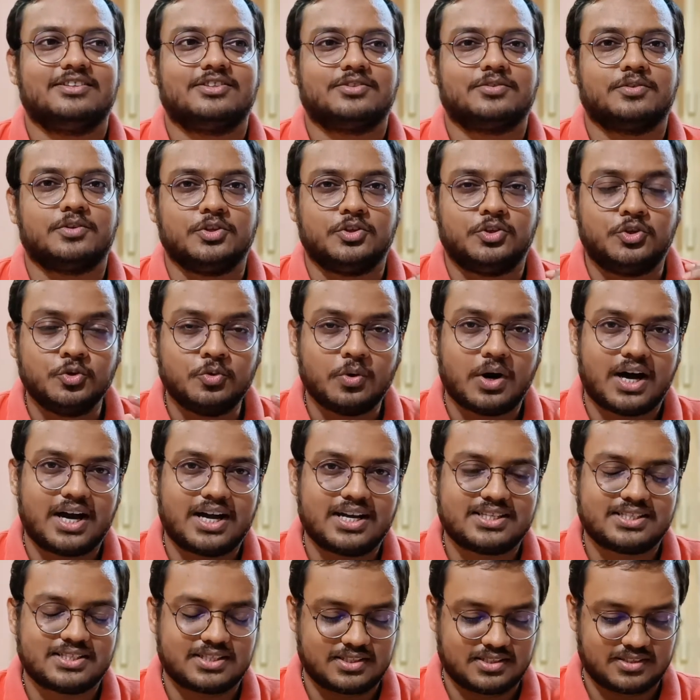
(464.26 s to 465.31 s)
You
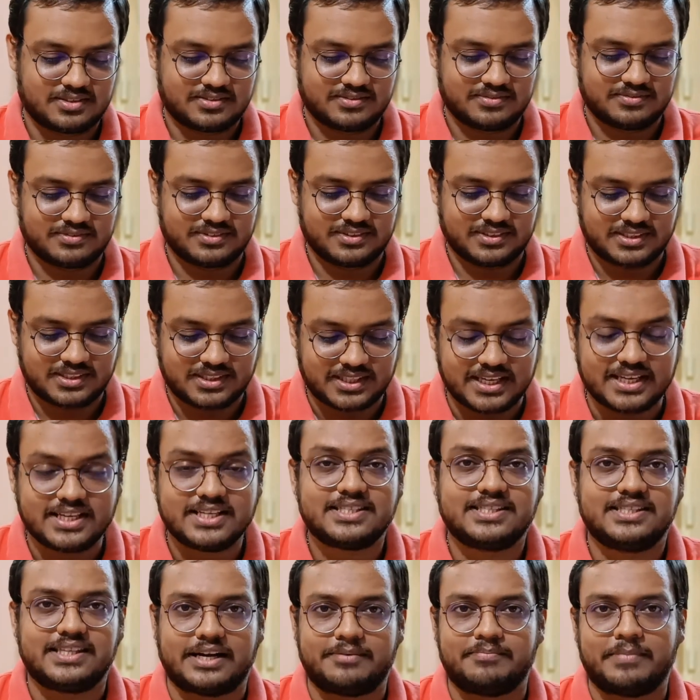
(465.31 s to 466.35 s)
ask
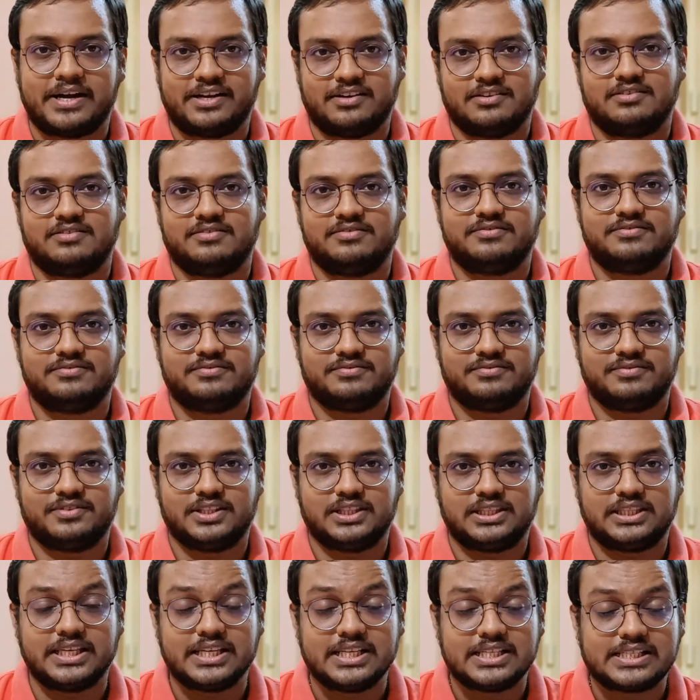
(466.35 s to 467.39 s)
things that matter.
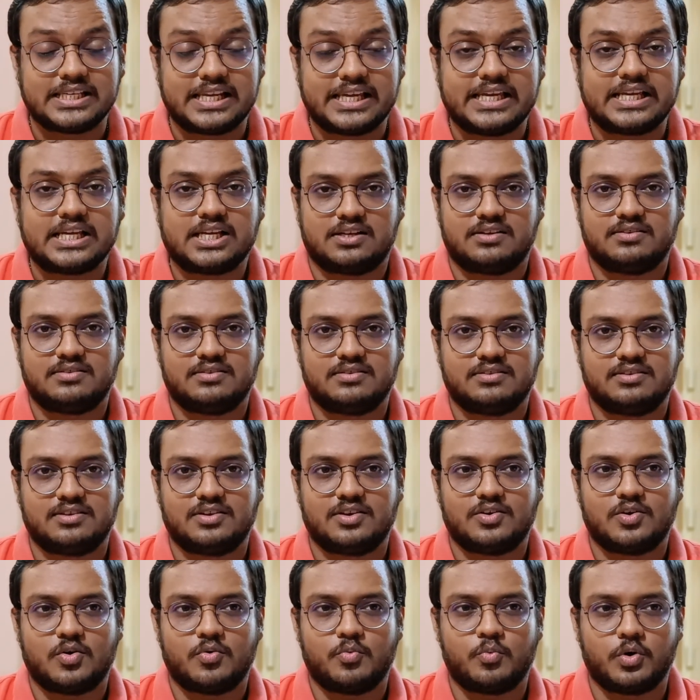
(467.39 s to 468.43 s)
Things like,
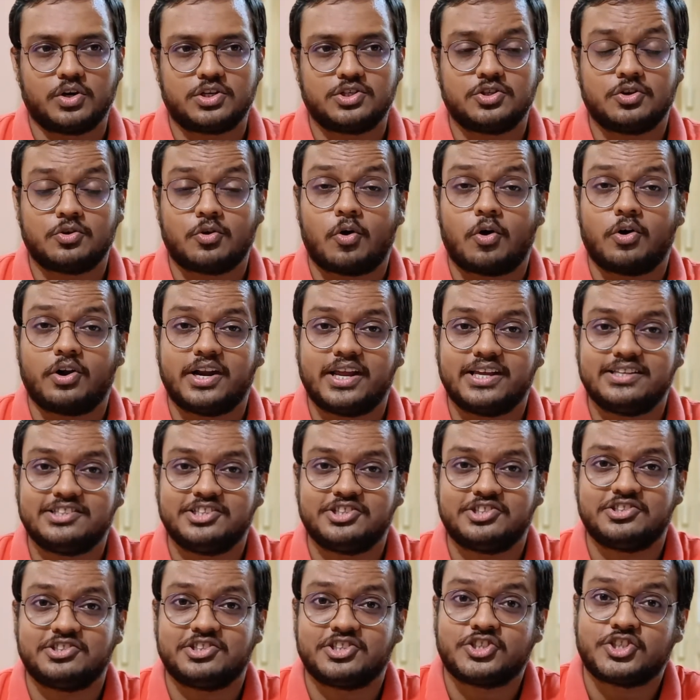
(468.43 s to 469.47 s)
what's your
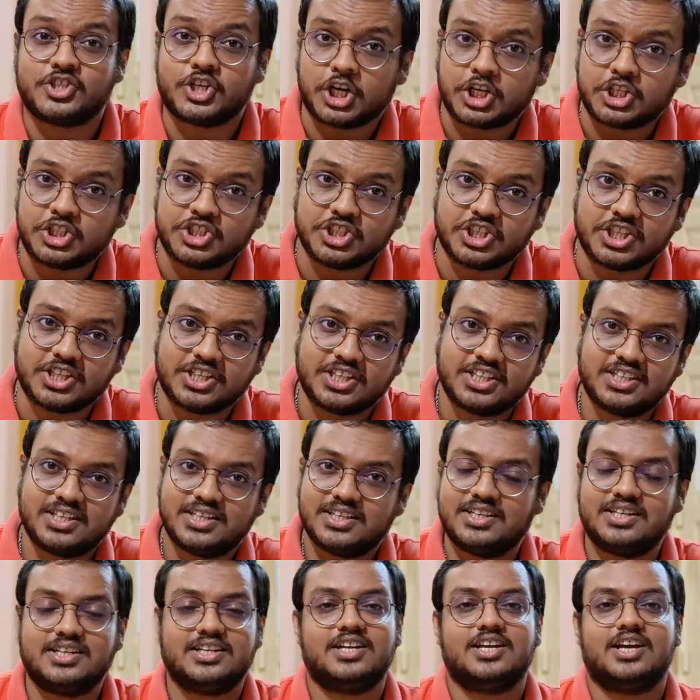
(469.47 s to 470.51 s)
organization structure?
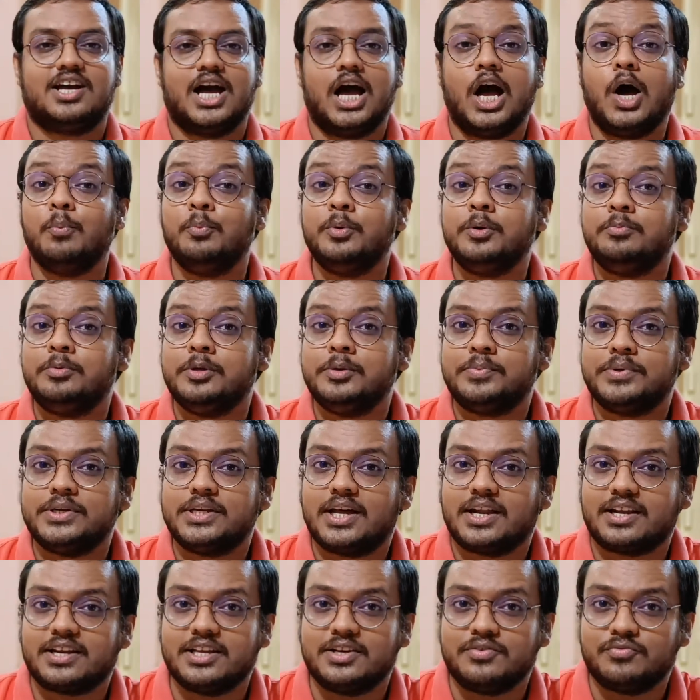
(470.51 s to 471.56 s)
How many people
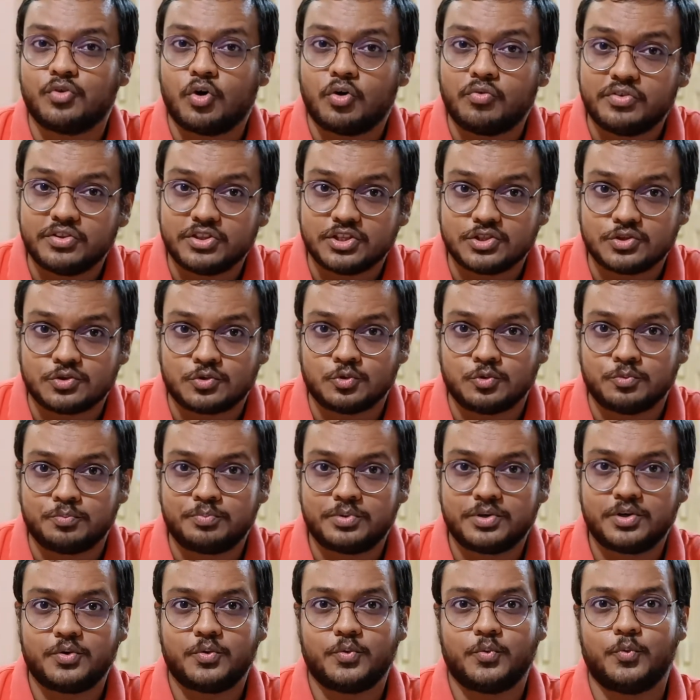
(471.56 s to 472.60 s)
are involved in this group?
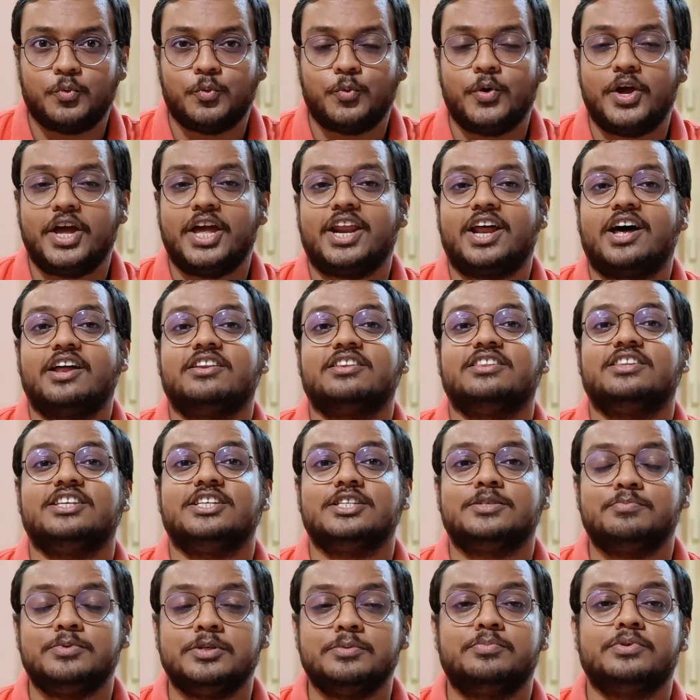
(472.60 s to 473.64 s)
Where are
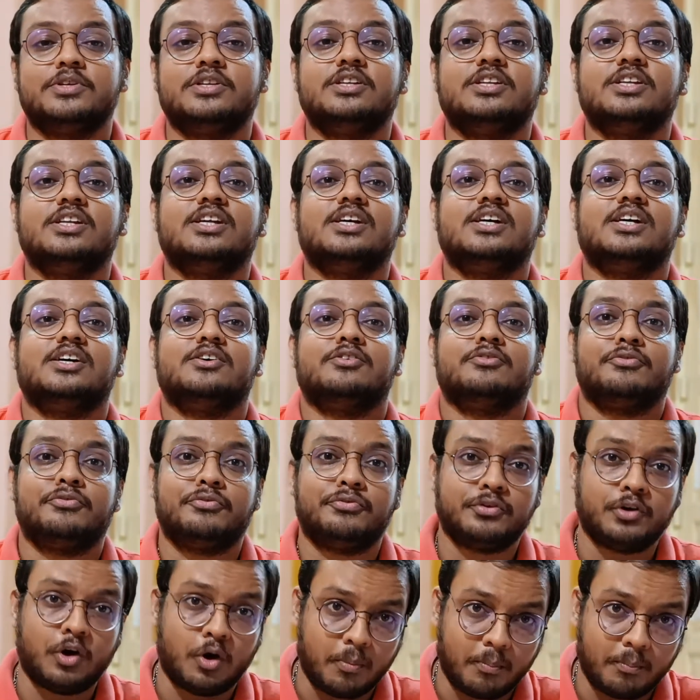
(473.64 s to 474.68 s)
these people
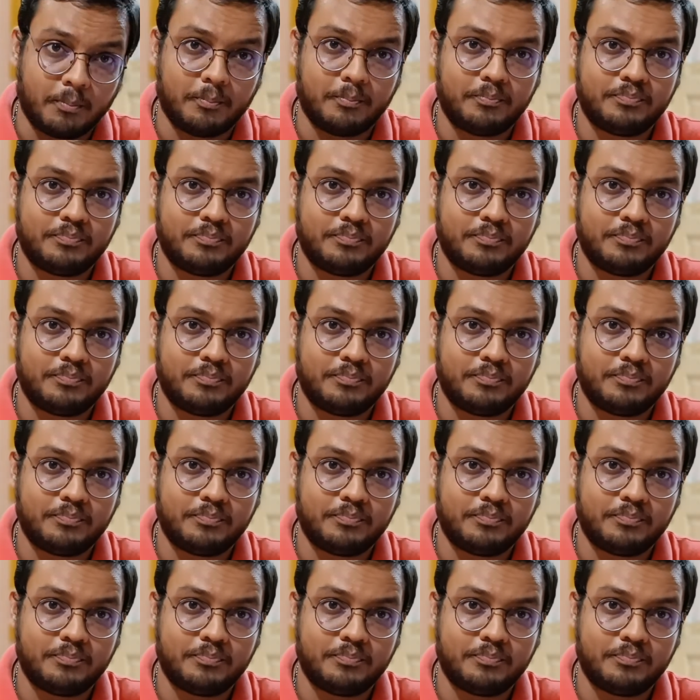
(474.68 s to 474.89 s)
from?